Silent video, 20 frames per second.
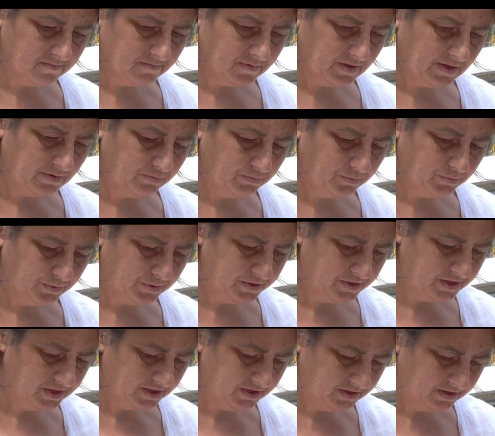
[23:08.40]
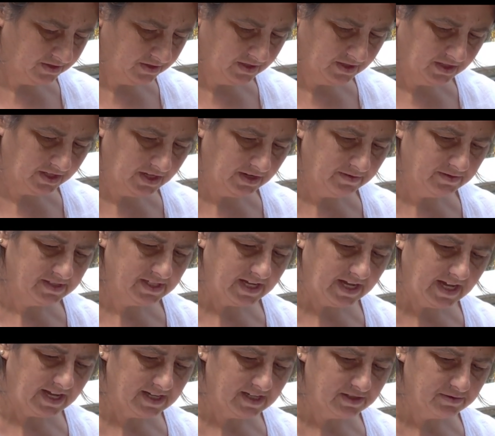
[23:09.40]
wood, you know, is it
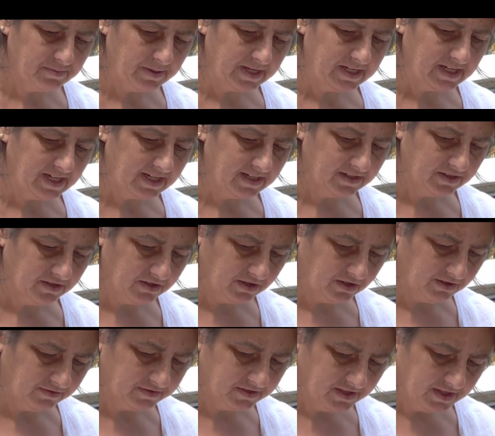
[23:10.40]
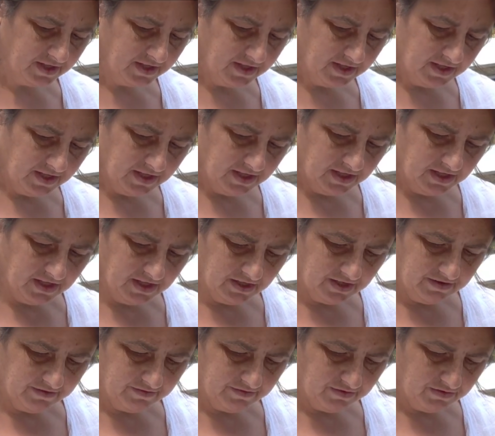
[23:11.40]
handmade, hand carved, you're
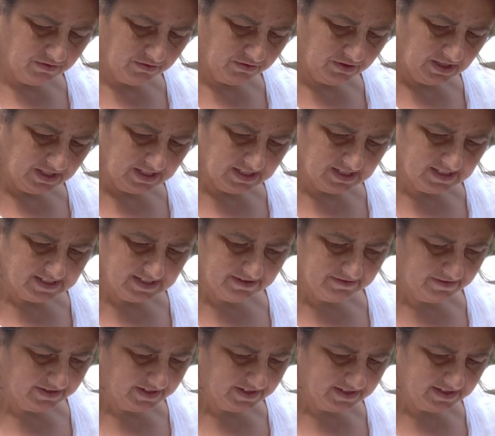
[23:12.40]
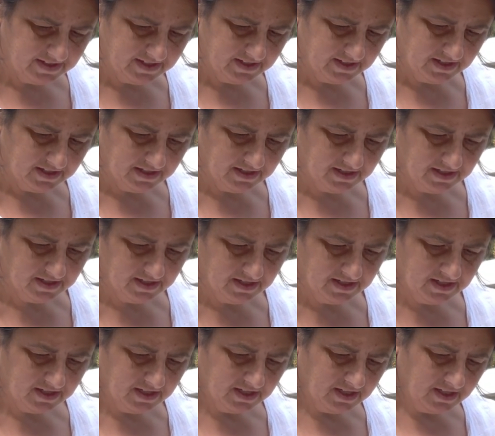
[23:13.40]
looking for all the little divots
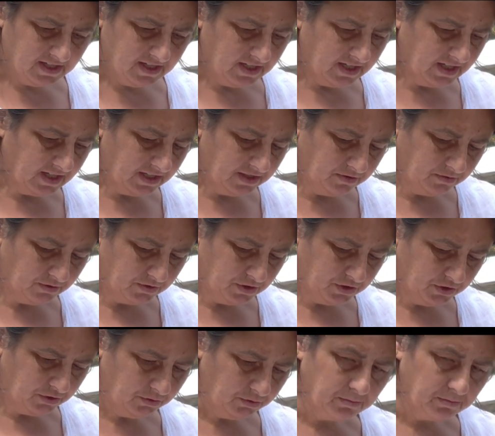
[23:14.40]
and all the tool